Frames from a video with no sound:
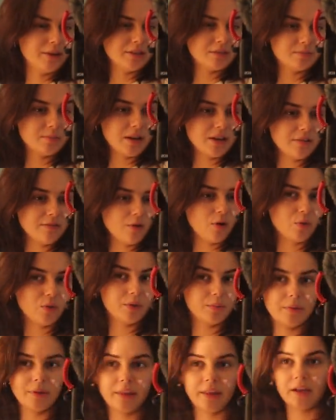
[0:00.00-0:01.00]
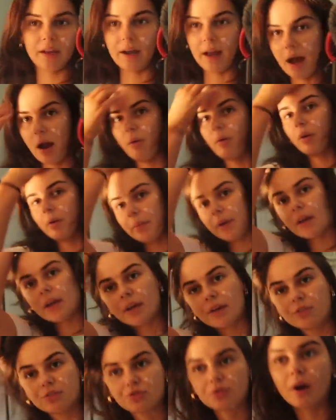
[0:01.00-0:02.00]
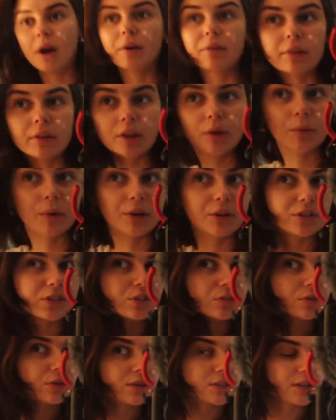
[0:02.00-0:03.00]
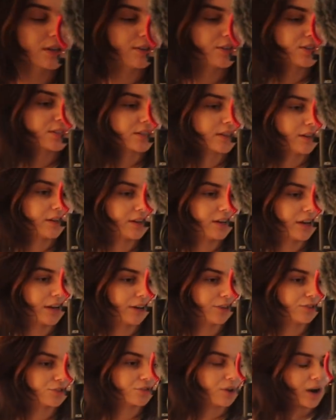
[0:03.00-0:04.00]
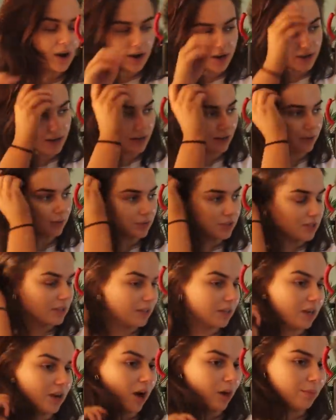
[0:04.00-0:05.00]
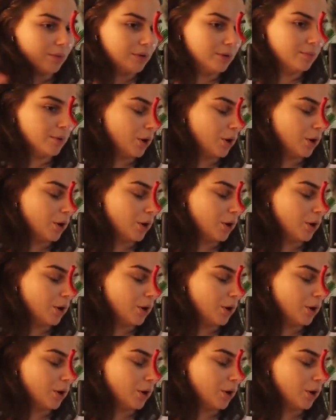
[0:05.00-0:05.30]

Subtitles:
has may have only been like an hour. My hair dried really weird too because I just let it air dry and it was like up in a